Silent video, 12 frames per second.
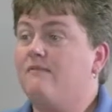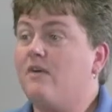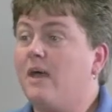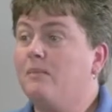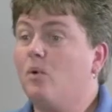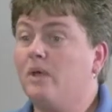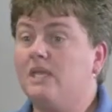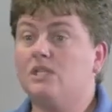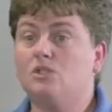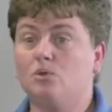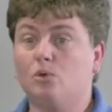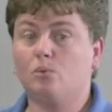If I'm going
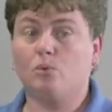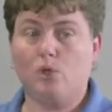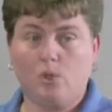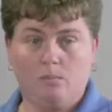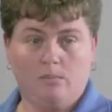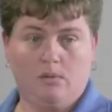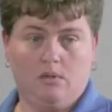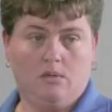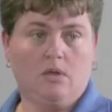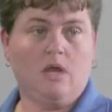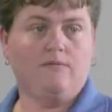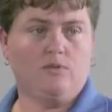into a room
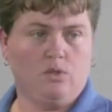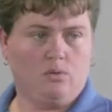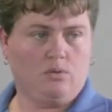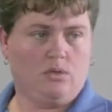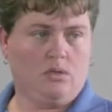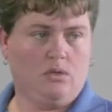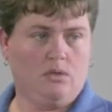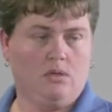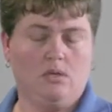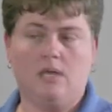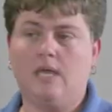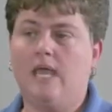of youth
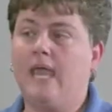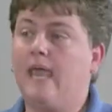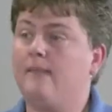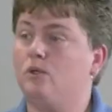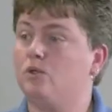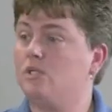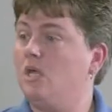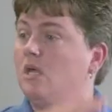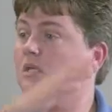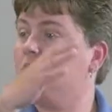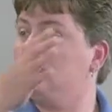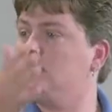and there's
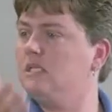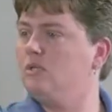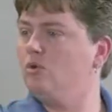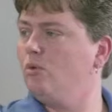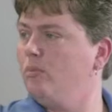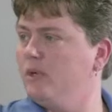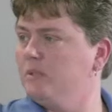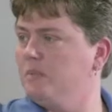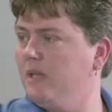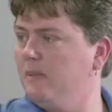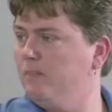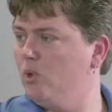16 year old
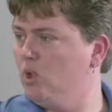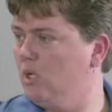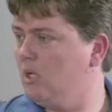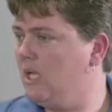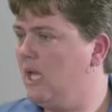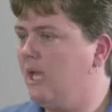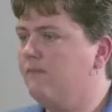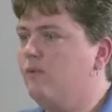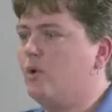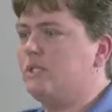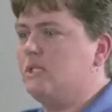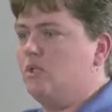boys playing pool
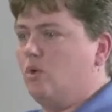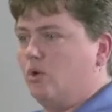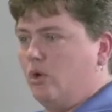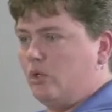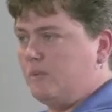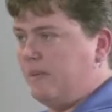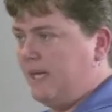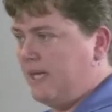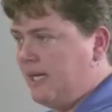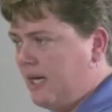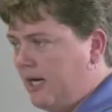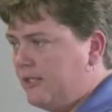and 14 year old girls
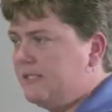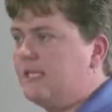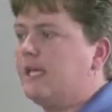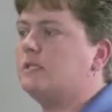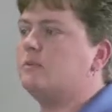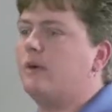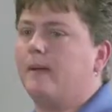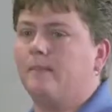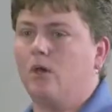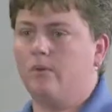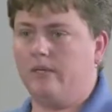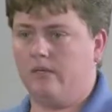playing cards, guess where
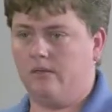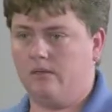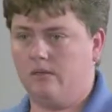I'm going?